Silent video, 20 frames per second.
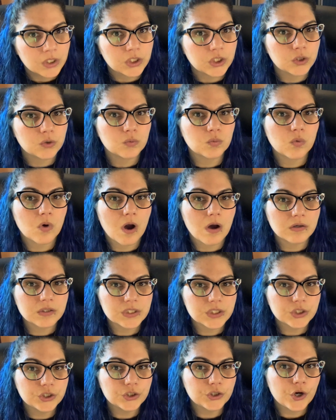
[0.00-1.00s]
you walked
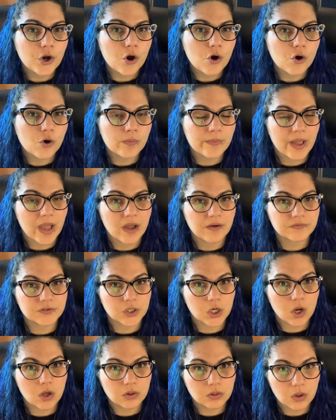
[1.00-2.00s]
in your home
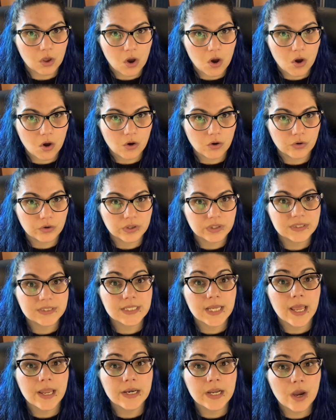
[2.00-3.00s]
after a long
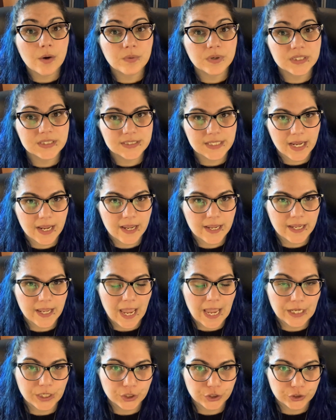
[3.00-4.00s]
10 hour day
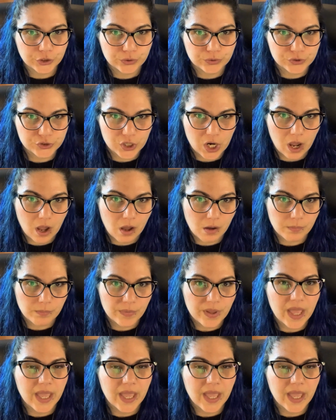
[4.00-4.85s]
at your new job,